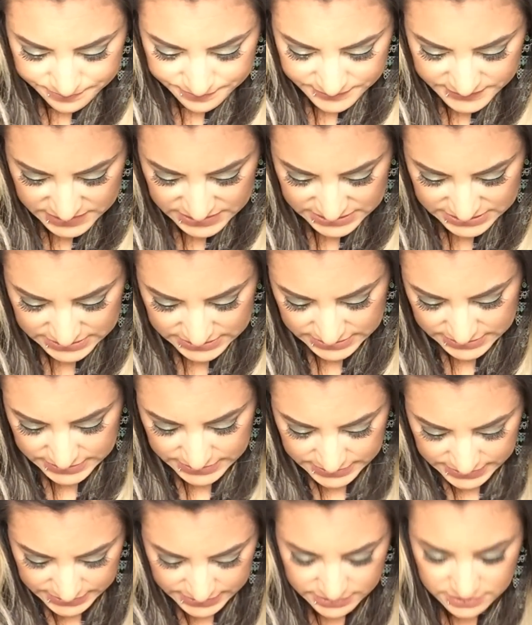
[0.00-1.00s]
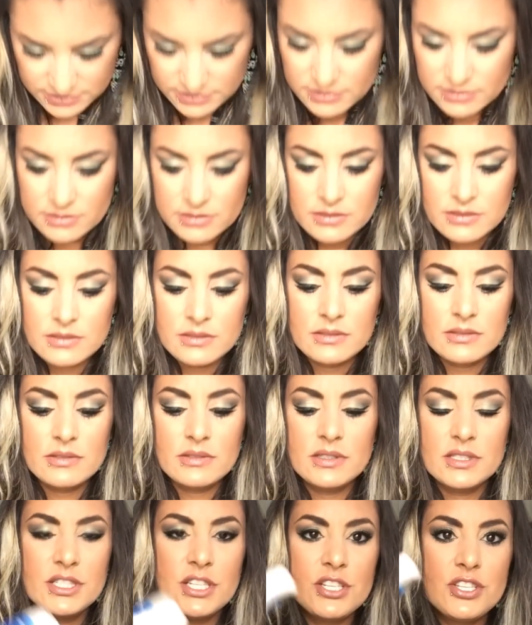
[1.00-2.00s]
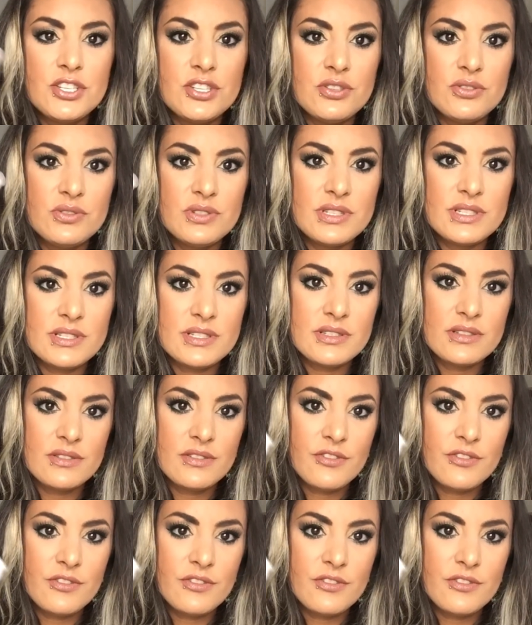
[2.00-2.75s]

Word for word: Let's see, tissues